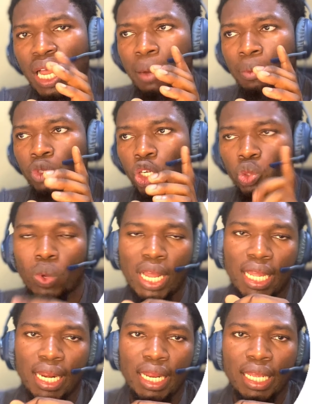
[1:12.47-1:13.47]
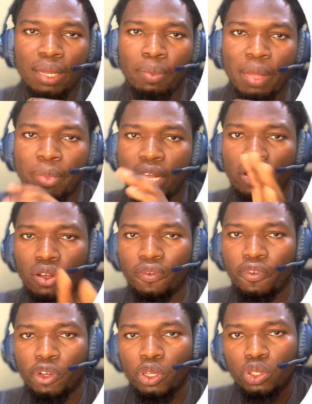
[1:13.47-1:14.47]
just one click might be enough
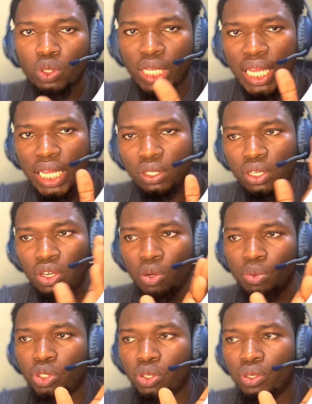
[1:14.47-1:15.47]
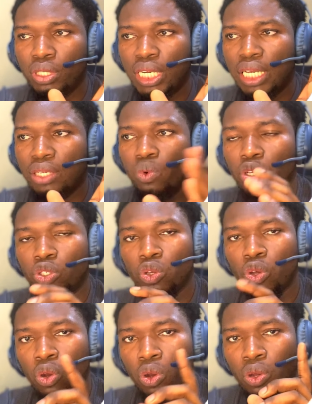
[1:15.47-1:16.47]
for you to get to the option that you want,
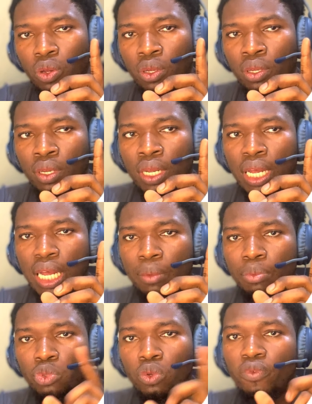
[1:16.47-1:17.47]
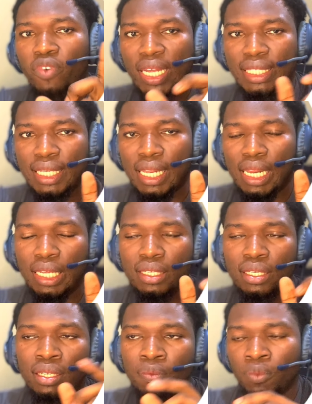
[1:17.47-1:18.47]
or two fast clicks,
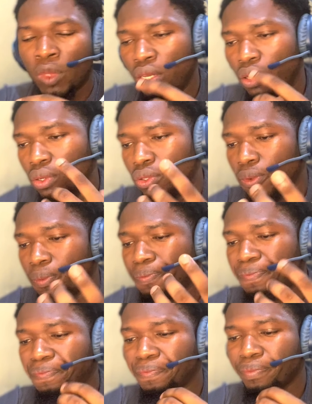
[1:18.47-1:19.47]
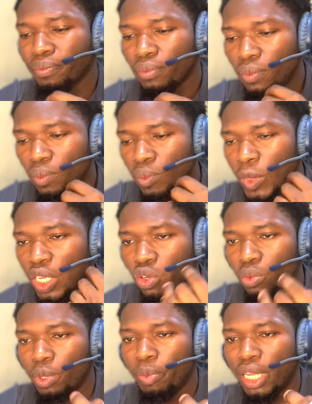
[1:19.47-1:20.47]
so it could
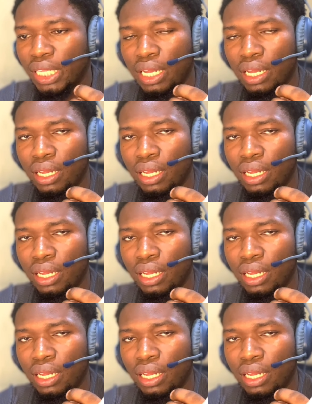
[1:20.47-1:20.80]
be better,